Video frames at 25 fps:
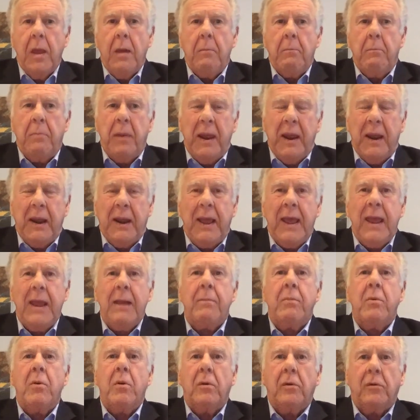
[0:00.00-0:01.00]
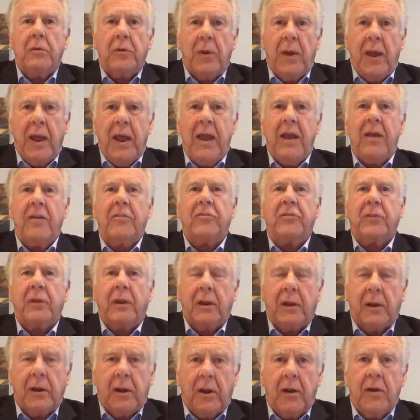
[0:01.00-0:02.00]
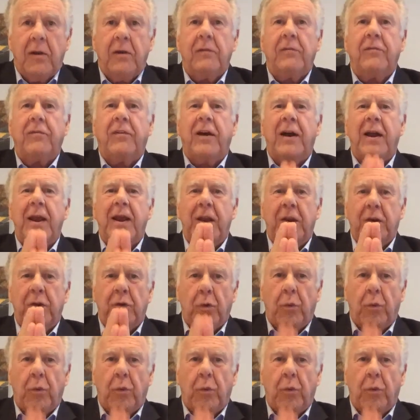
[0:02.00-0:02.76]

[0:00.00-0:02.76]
Being able to ask clarifying